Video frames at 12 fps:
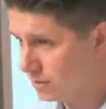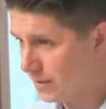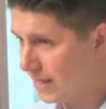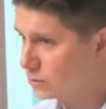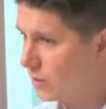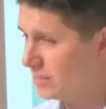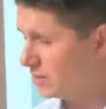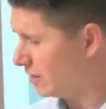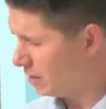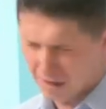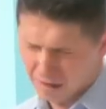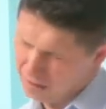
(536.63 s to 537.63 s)
That's why he's
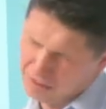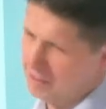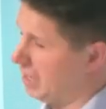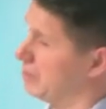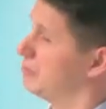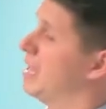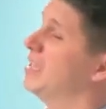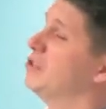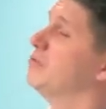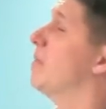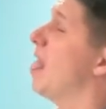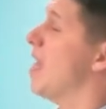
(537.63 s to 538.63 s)
saying, Oh, I don't like
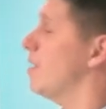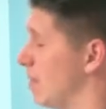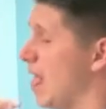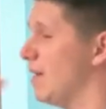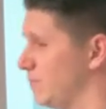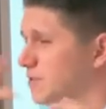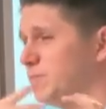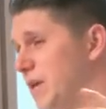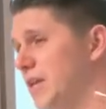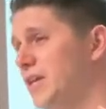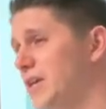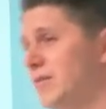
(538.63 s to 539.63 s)
you, blah, blah, and spitting